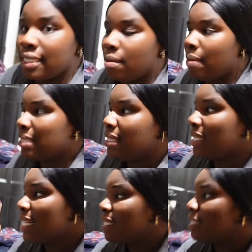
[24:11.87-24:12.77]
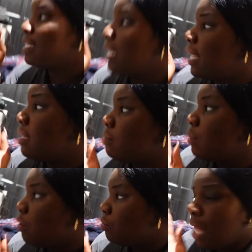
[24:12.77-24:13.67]
is a mess. The desk can stay there because we're
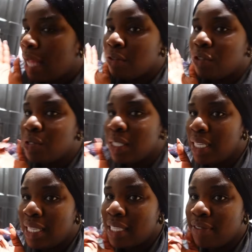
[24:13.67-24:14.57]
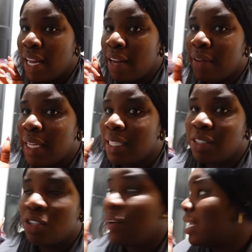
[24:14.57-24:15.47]
not like using the desk for anything.
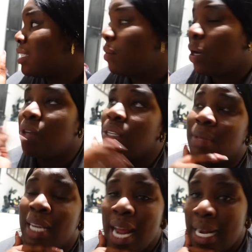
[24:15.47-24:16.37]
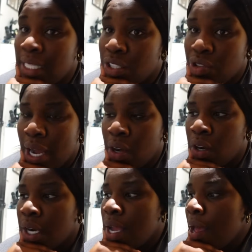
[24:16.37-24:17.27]
Sorry, there's some clothes up there that I need to try
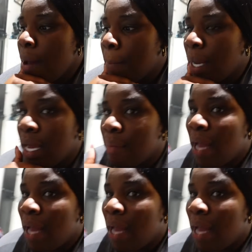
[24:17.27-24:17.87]
on. But I